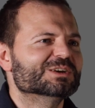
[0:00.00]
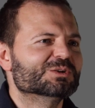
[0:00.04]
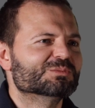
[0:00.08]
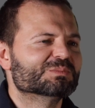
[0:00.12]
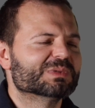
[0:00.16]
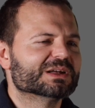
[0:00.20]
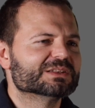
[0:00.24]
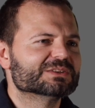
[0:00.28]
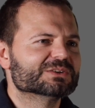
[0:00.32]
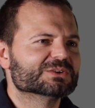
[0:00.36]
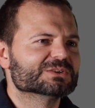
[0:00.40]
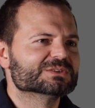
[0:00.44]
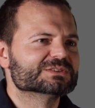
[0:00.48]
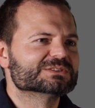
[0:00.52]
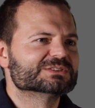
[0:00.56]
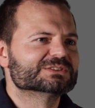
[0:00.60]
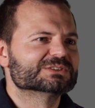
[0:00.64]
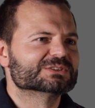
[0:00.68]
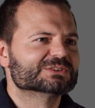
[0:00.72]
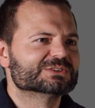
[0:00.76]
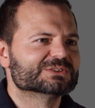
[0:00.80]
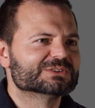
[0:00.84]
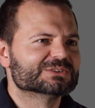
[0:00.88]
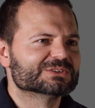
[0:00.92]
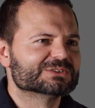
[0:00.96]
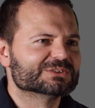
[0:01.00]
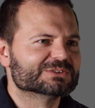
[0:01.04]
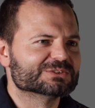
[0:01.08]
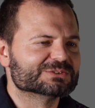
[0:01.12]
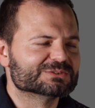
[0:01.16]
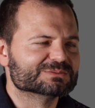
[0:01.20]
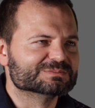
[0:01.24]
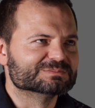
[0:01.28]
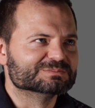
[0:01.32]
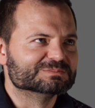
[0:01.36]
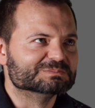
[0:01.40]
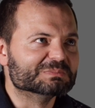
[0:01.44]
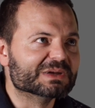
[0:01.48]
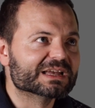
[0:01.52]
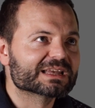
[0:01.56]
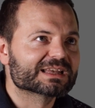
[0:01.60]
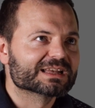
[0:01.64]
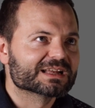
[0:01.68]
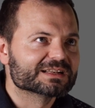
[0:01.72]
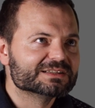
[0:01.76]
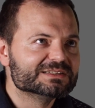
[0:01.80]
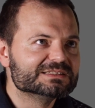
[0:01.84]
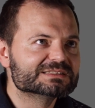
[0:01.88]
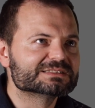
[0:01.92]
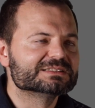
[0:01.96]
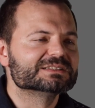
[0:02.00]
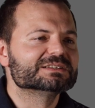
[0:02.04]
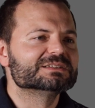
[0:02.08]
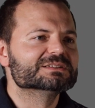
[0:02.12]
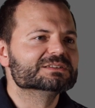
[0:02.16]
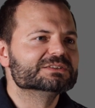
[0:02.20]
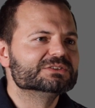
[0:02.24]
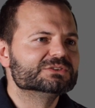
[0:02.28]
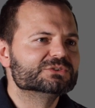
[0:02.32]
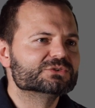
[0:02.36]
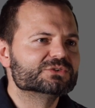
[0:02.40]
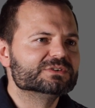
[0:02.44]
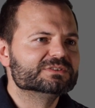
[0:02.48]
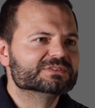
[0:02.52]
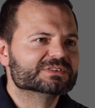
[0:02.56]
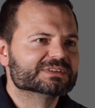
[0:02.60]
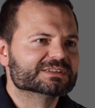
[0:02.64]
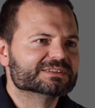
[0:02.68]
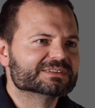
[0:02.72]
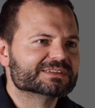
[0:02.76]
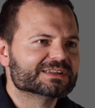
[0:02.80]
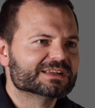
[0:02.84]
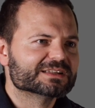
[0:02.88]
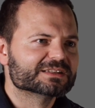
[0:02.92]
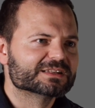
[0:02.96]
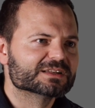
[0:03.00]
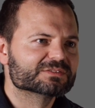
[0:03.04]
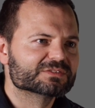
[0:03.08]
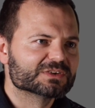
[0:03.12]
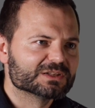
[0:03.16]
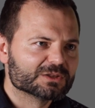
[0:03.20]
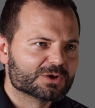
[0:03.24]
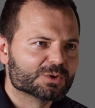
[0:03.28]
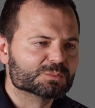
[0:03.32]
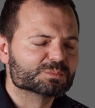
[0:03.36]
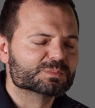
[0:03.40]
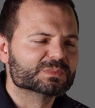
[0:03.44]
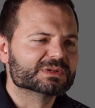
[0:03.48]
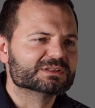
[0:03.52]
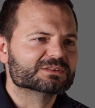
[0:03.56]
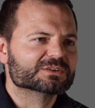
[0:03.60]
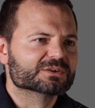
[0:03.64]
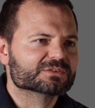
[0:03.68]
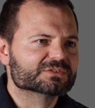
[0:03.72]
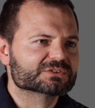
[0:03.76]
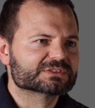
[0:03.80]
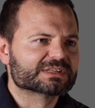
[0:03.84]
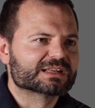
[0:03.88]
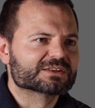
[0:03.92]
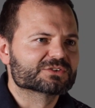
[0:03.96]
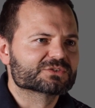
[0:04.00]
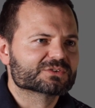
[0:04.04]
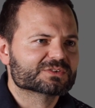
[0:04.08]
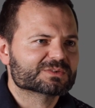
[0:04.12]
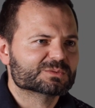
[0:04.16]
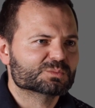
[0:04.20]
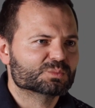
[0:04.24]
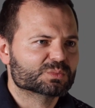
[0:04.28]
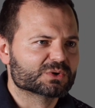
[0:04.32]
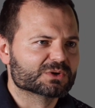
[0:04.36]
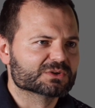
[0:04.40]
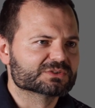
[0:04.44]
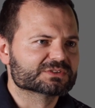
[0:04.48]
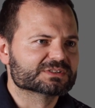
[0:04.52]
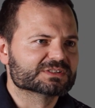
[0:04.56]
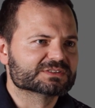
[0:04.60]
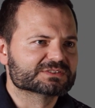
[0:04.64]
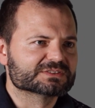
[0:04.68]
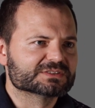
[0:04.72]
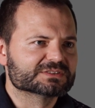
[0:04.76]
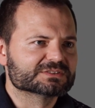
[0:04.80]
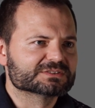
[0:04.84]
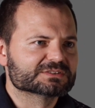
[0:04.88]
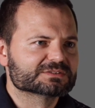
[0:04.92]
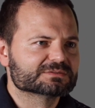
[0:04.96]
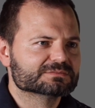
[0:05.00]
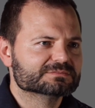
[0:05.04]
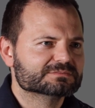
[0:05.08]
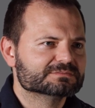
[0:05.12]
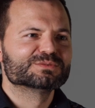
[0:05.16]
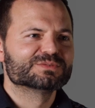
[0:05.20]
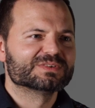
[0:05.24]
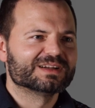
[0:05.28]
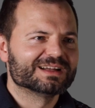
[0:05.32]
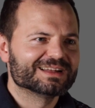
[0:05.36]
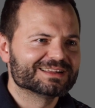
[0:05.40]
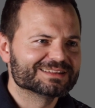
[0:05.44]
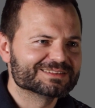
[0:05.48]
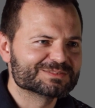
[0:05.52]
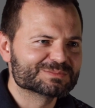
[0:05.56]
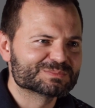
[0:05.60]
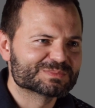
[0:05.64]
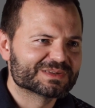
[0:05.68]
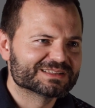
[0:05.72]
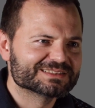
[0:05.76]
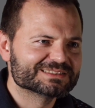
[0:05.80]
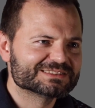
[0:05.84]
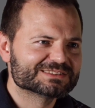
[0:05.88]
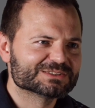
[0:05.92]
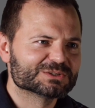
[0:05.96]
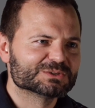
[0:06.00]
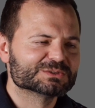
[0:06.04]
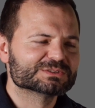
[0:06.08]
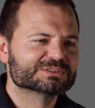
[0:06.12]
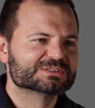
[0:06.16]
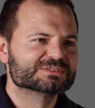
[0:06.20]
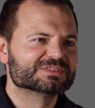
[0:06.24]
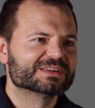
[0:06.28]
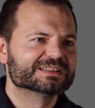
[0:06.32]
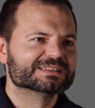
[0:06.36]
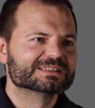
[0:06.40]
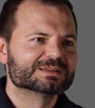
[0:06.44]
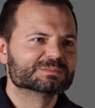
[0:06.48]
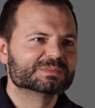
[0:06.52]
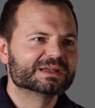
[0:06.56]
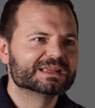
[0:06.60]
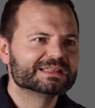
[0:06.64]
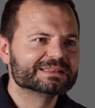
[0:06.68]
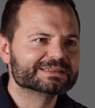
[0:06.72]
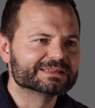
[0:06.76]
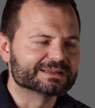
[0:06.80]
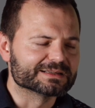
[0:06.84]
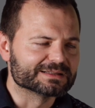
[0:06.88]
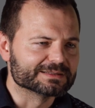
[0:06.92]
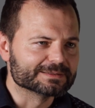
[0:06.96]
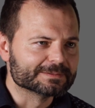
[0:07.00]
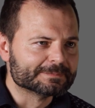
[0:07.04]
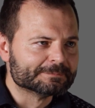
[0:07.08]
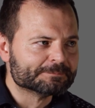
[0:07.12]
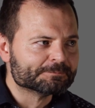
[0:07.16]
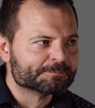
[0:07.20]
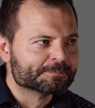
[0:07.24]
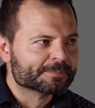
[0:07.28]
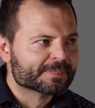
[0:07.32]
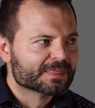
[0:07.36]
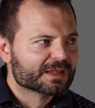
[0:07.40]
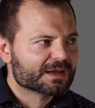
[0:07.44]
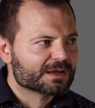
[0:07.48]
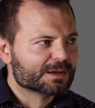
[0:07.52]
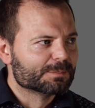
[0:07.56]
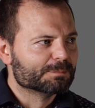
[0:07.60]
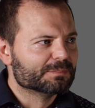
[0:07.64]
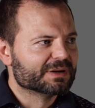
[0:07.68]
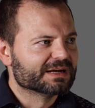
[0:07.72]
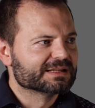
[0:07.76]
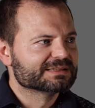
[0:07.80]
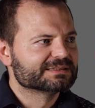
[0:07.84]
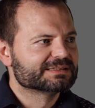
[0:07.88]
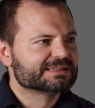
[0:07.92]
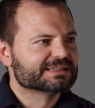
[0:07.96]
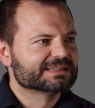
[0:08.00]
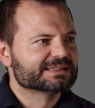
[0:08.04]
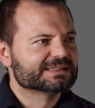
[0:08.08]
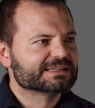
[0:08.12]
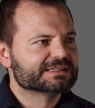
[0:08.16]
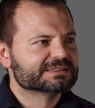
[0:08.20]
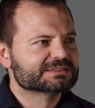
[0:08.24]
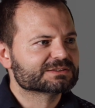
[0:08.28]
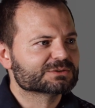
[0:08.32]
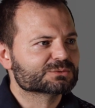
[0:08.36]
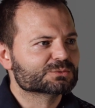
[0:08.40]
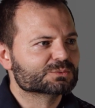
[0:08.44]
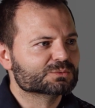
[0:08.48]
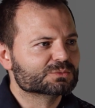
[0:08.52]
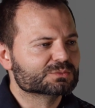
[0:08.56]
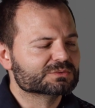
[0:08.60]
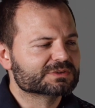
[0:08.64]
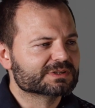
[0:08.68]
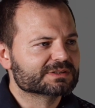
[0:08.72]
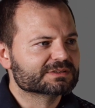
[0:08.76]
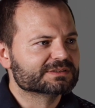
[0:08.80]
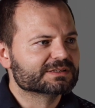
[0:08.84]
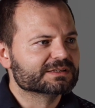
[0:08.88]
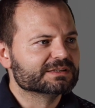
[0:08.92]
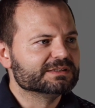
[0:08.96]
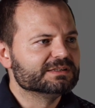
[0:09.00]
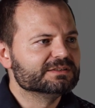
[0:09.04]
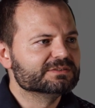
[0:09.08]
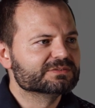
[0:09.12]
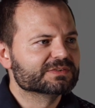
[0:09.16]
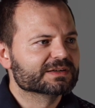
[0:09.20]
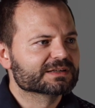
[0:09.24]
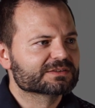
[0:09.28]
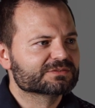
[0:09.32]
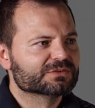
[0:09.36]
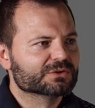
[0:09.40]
but also mechanistically driven development of such processes. Fun, but it's also fundamental. But so the effect